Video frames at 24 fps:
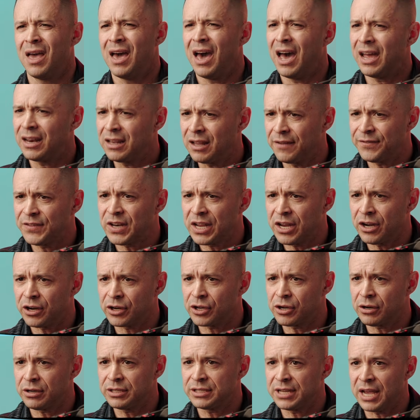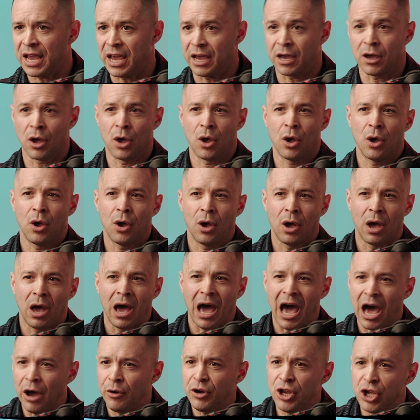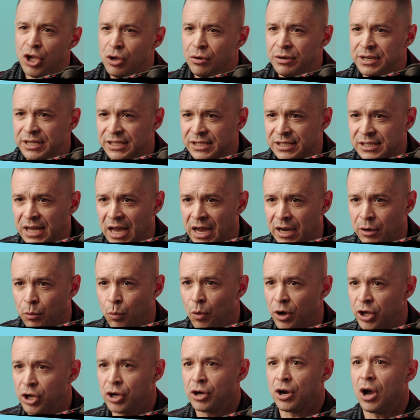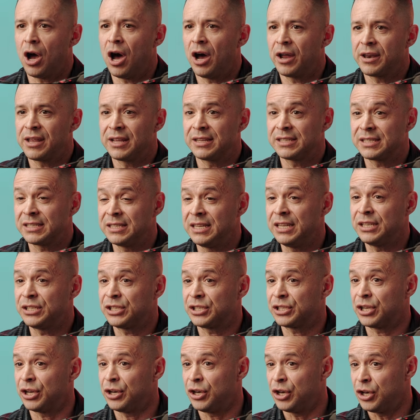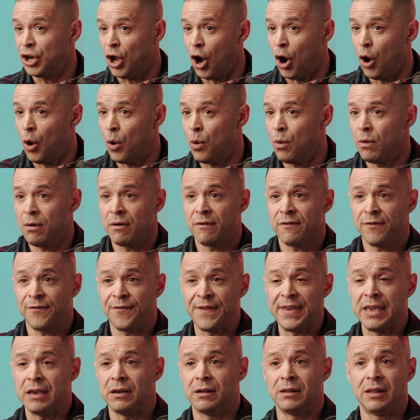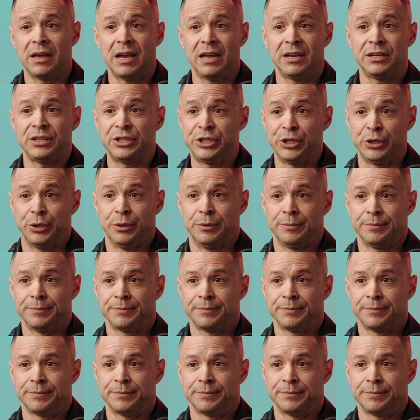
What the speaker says: I'd love to hear your take. How do you decide what your audience needs to know, feel, and do?